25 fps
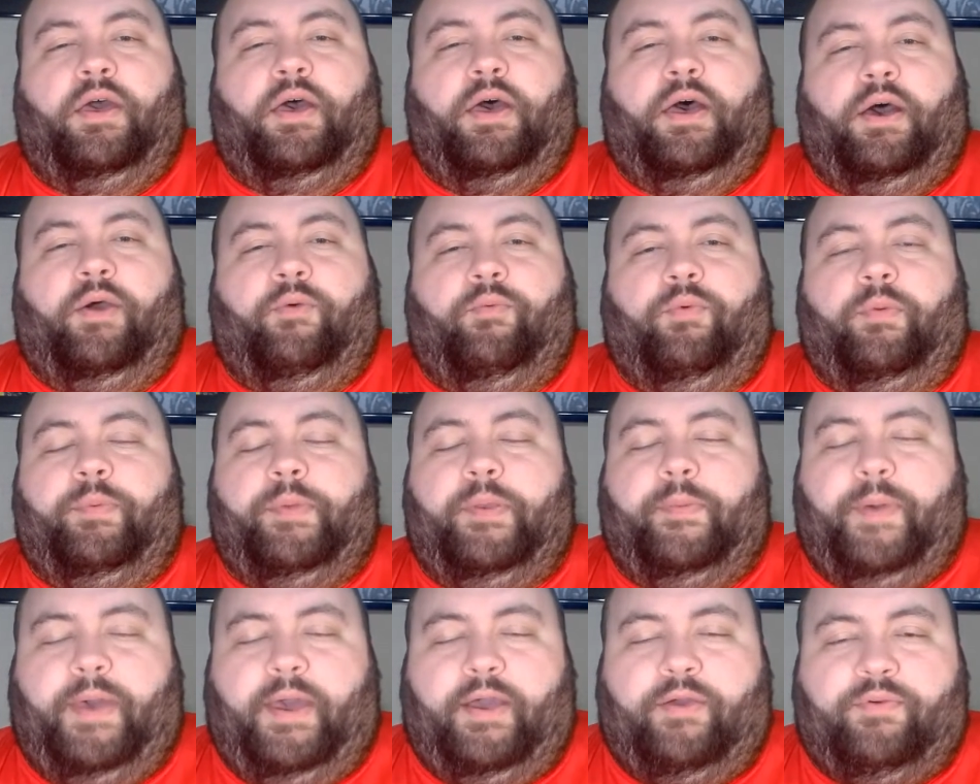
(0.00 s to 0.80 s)
Uh, we'll
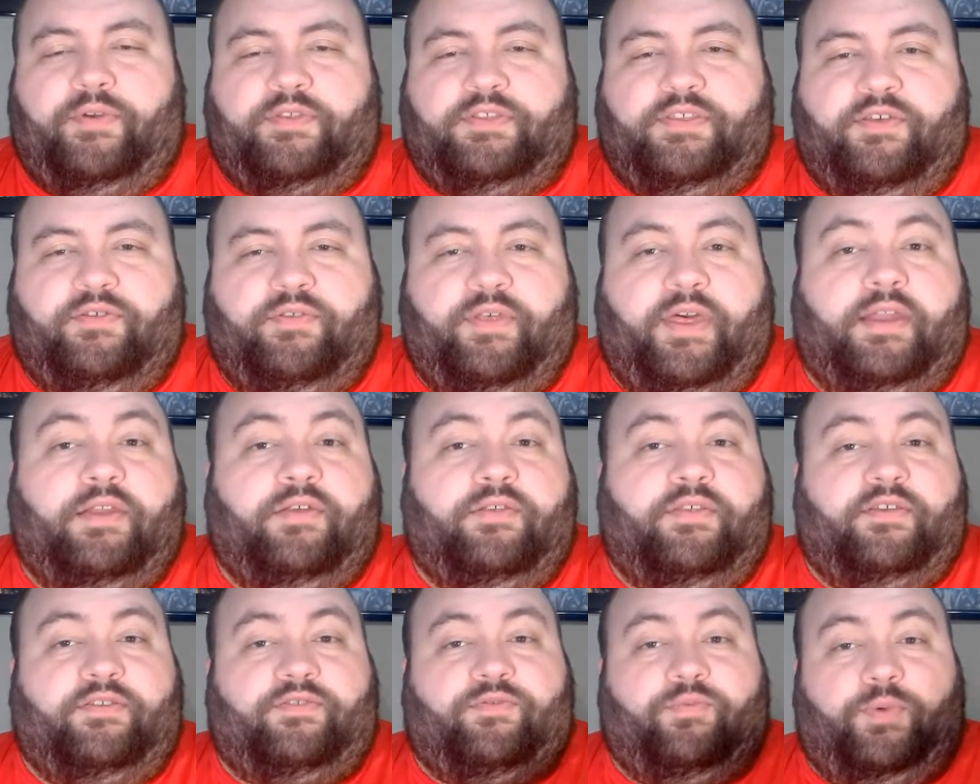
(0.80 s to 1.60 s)
be back with you
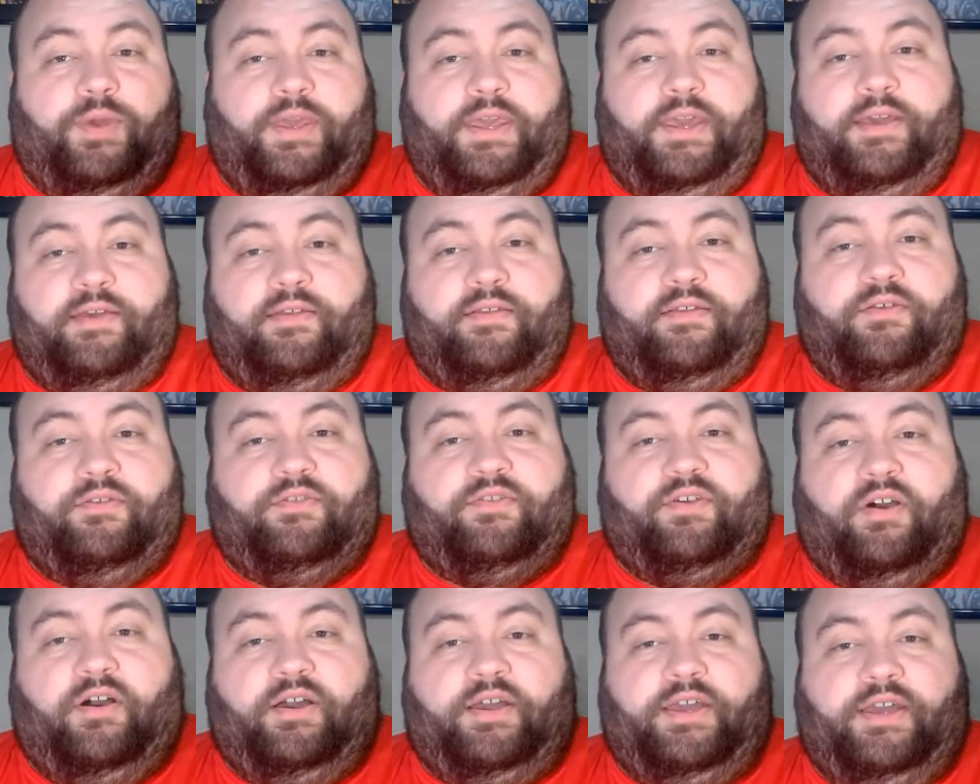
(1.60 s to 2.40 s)
later this week
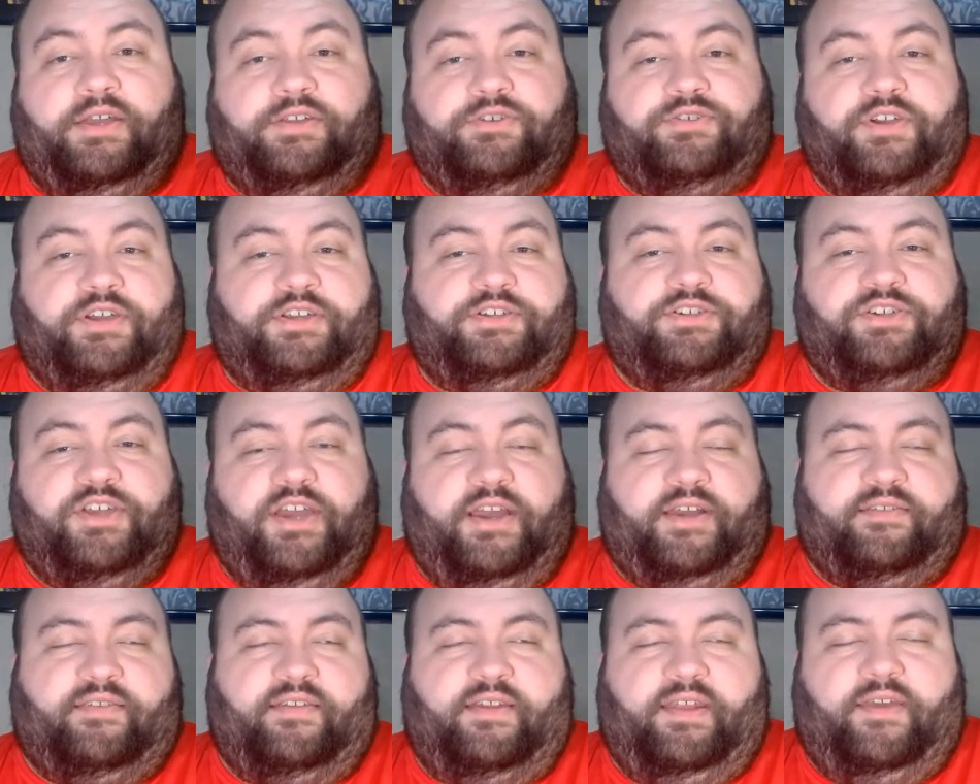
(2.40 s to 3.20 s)
talking Trace
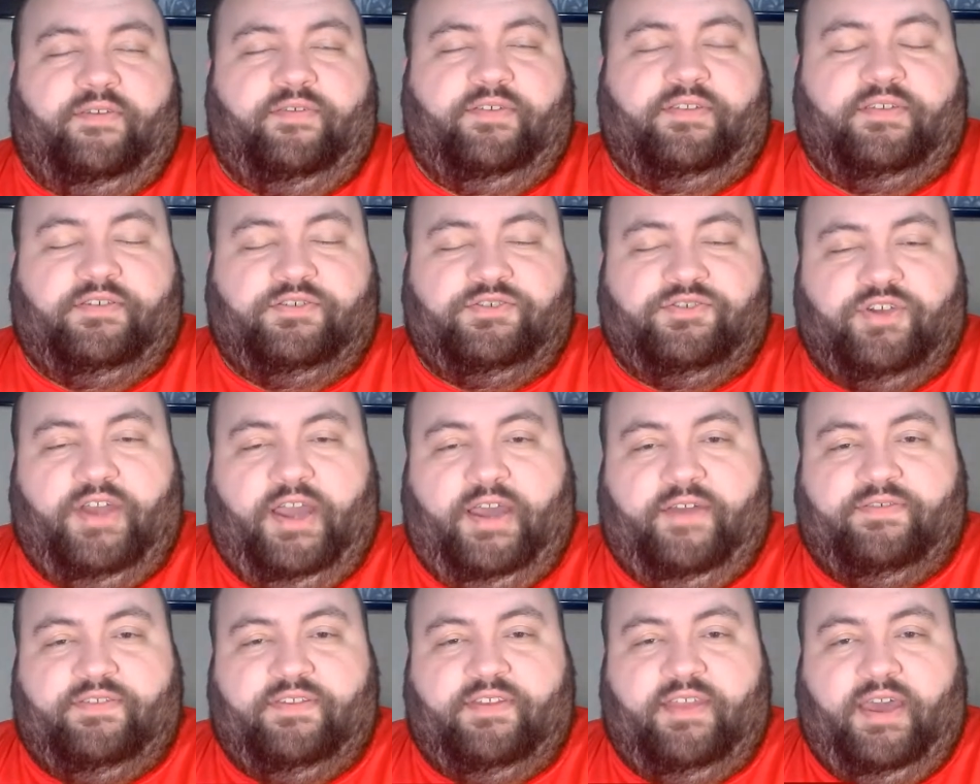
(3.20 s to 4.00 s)
Jackson Davis's
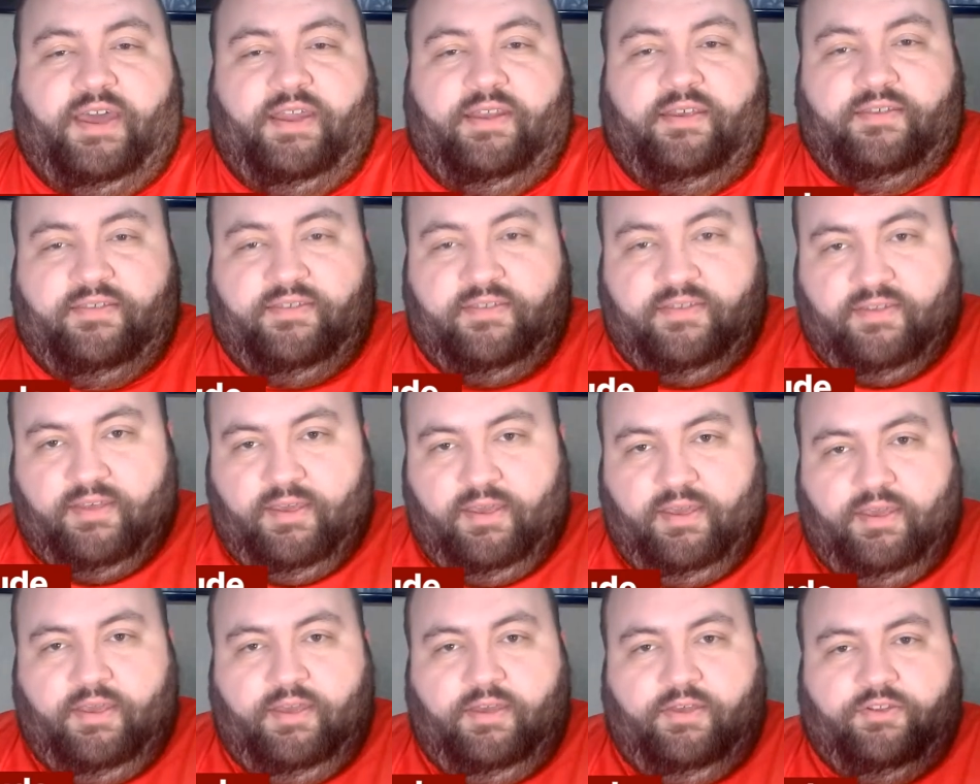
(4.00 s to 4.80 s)
draft status.
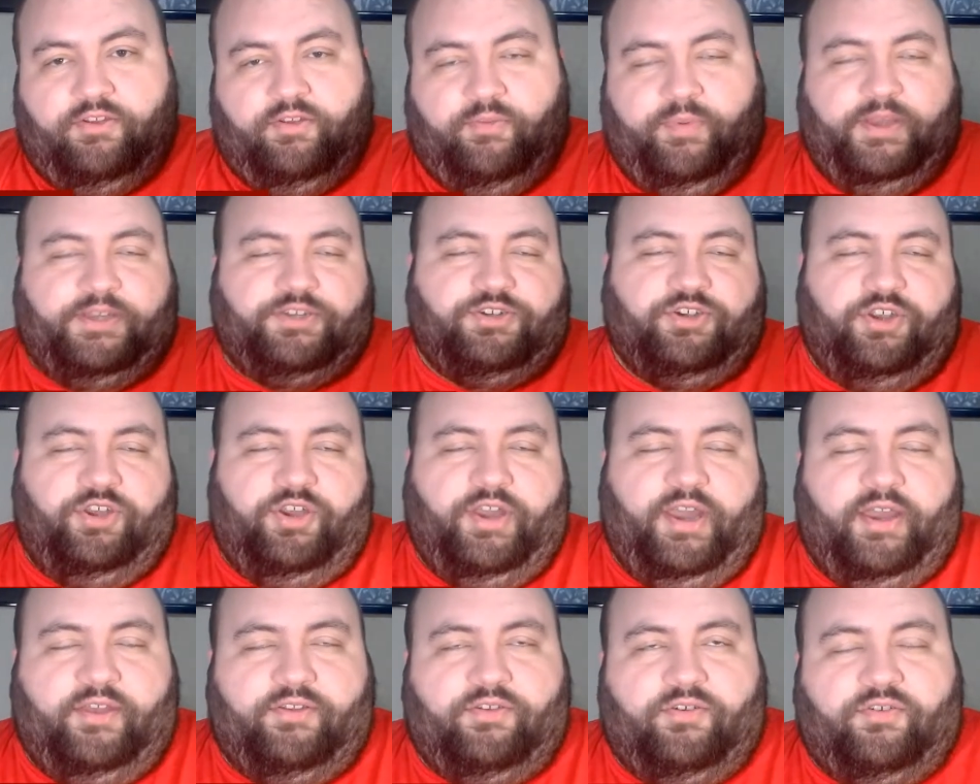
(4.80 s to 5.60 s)
So make sure you
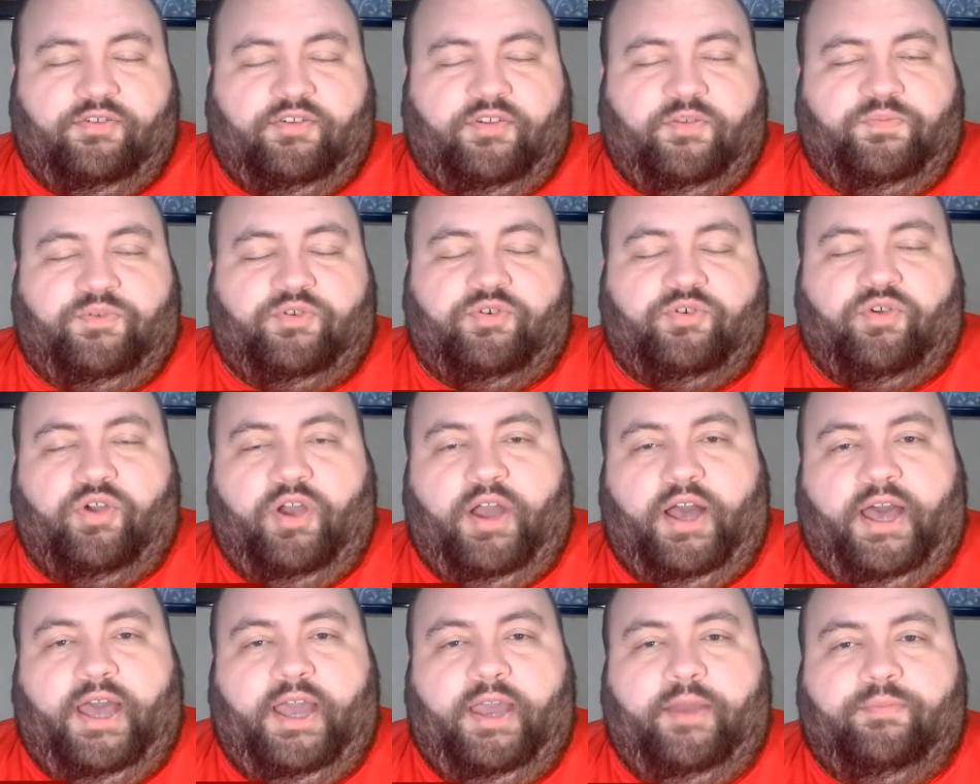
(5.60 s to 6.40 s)
guys are
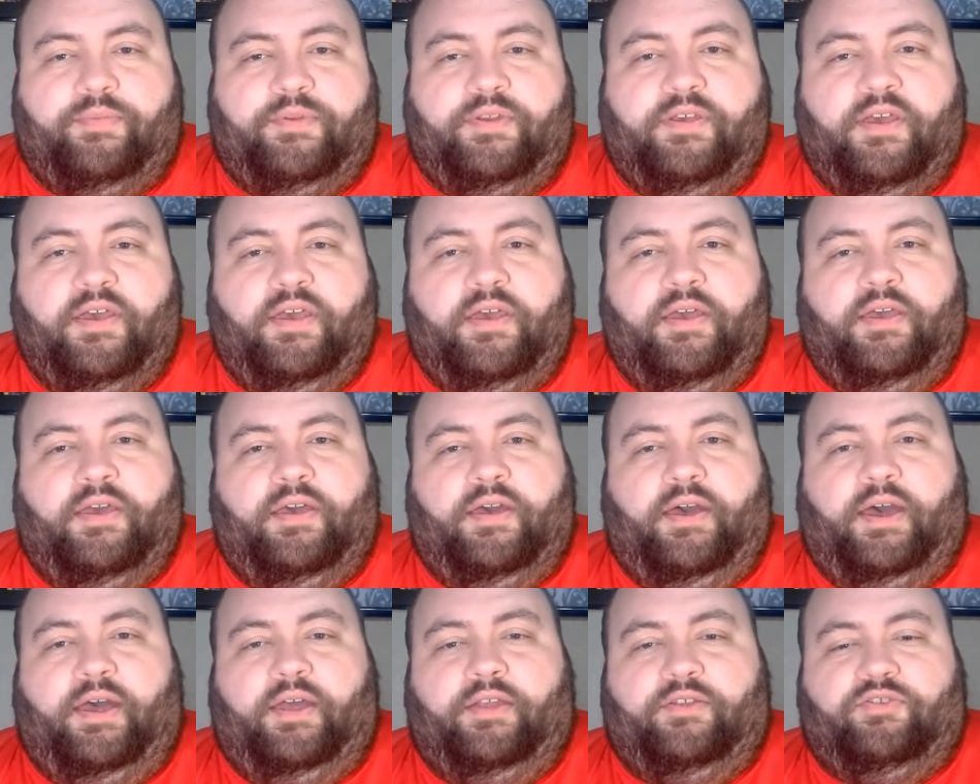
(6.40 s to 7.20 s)
subscribed
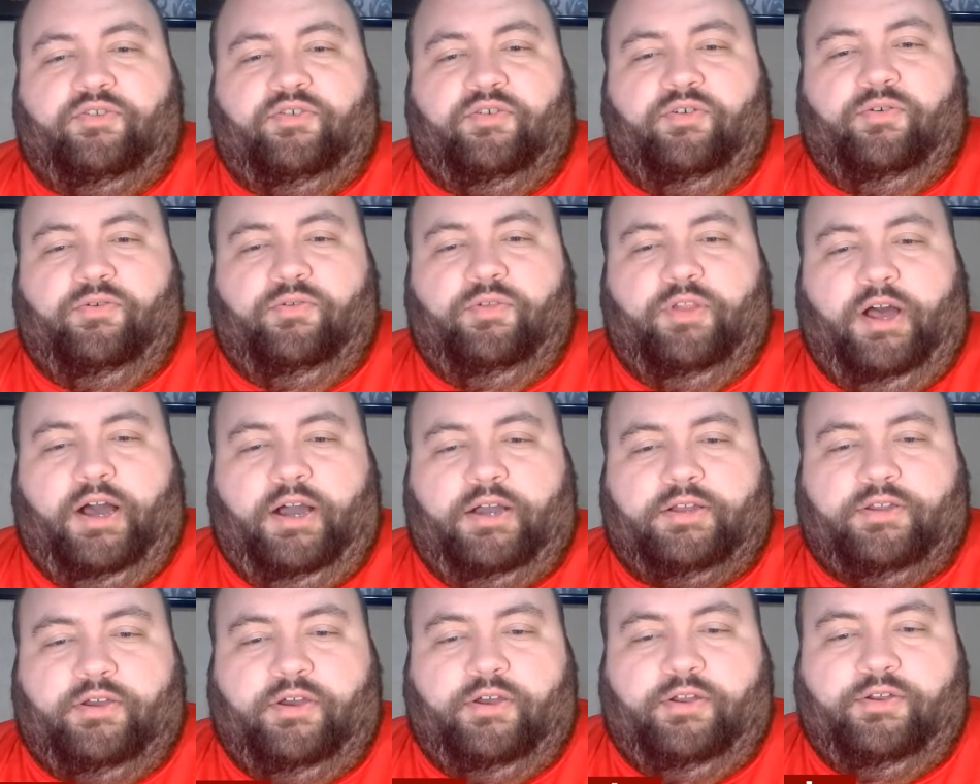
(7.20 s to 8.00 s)
uh, to
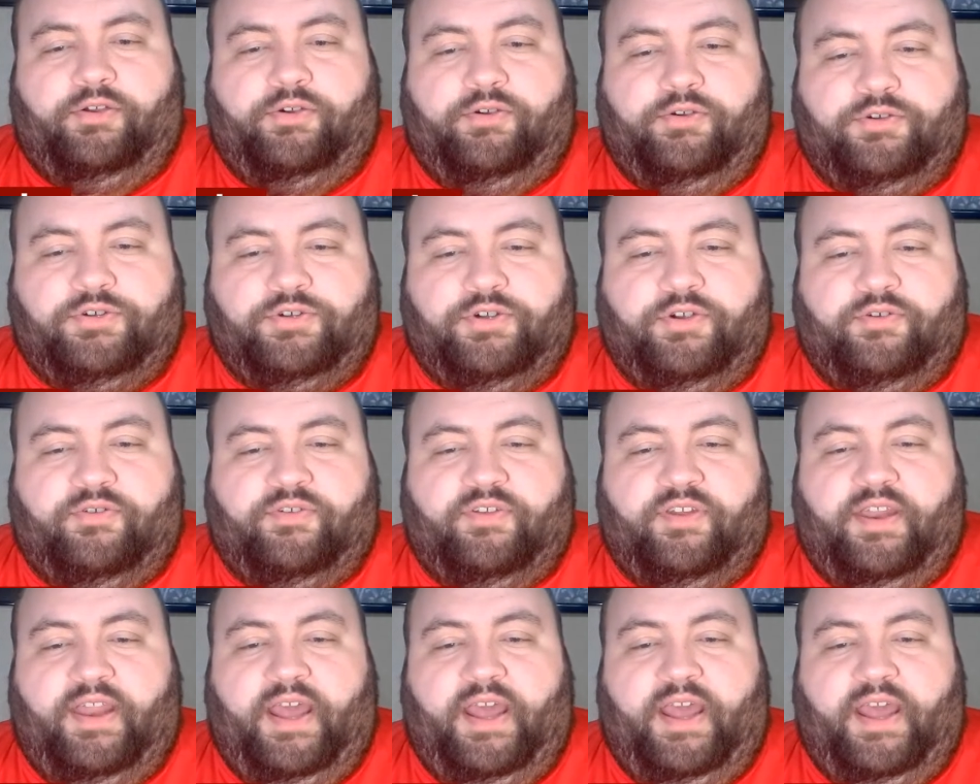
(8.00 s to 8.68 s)
Locked On Hoosiers.